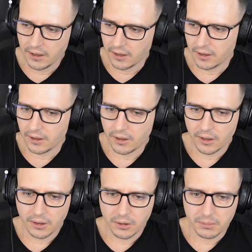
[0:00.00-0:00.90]

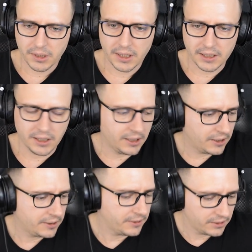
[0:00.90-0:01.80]
Oh my.
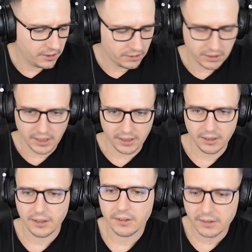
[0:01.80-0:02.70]
Okay,
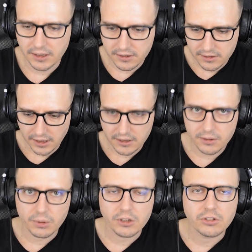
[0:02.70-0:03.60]

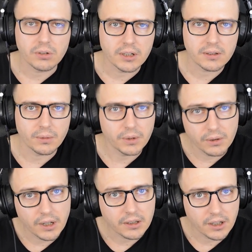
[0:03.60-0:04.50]
let's watch the rest of the
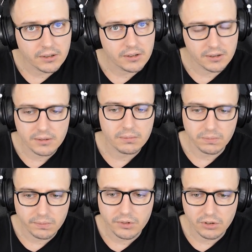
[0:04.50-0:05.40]
video. I guess it's
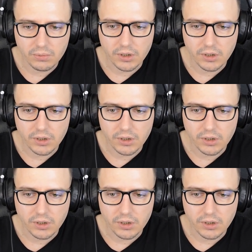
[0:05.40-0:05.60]
really